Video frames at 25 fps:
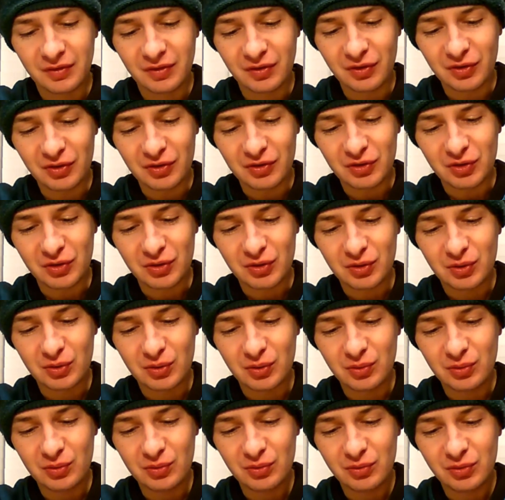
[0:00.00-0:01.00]
the
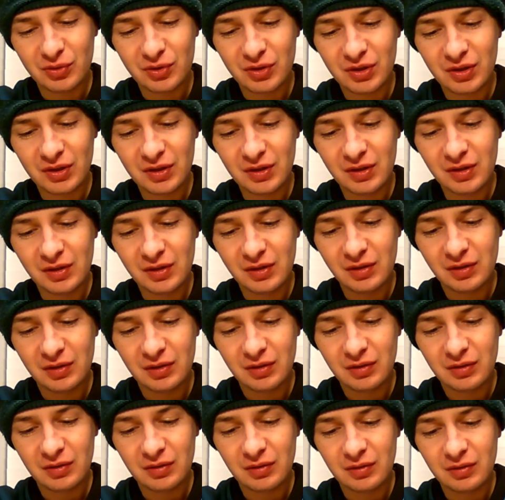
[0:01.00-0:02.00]

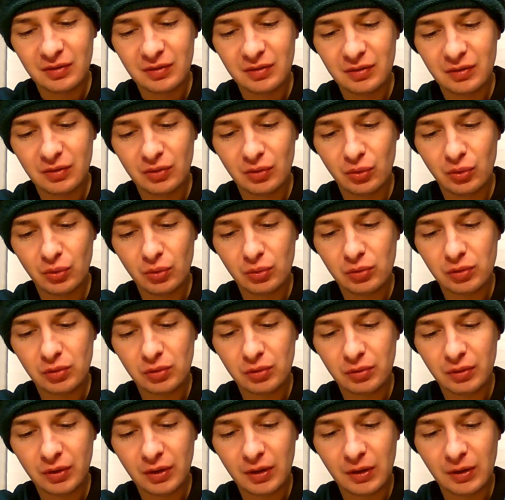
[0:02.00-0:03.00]
sushi
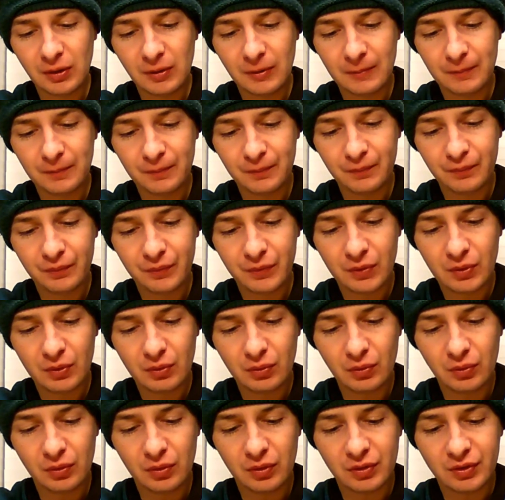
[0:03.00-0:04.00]
nori
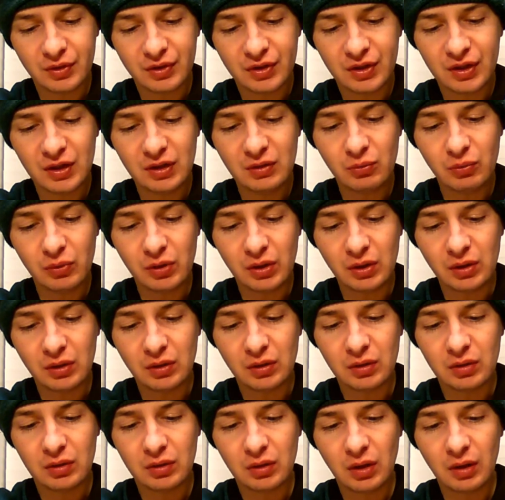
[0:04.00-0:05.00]
or
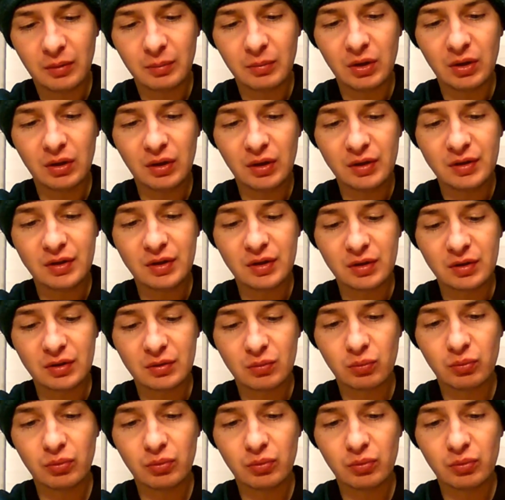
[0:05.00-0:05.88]
seaweed. I mean, this is